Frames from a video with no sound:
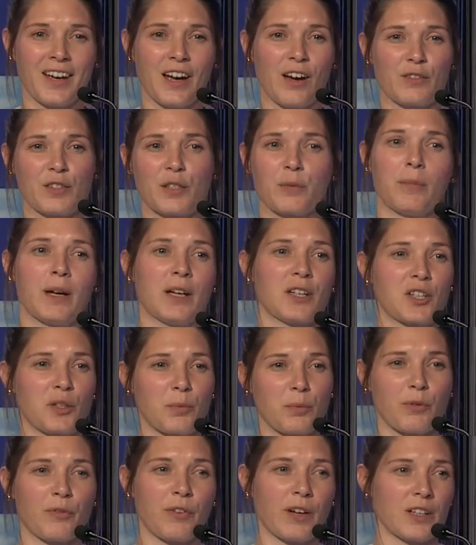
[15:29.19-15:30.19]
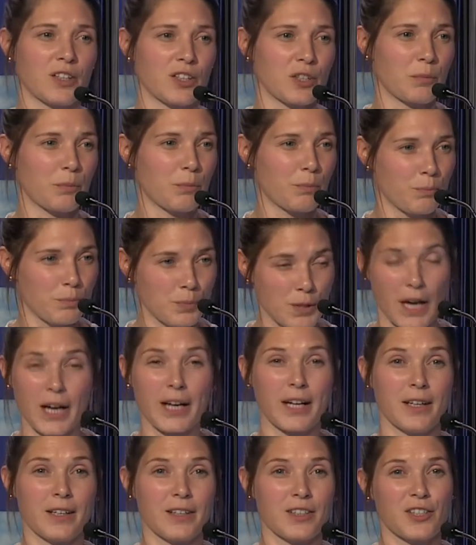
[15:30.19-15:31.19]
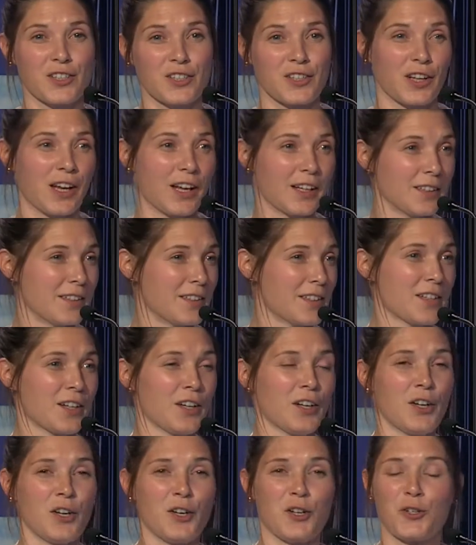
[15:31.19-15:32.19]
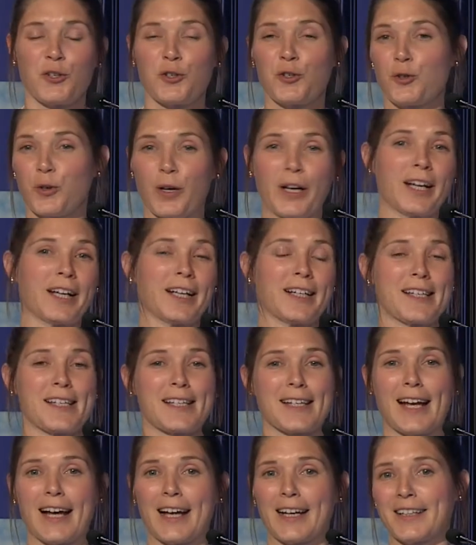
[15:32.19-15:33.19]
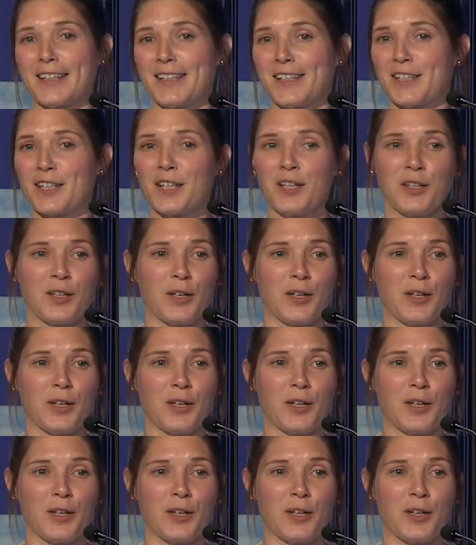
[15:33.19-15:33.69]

of dementia prevention diets and drinks and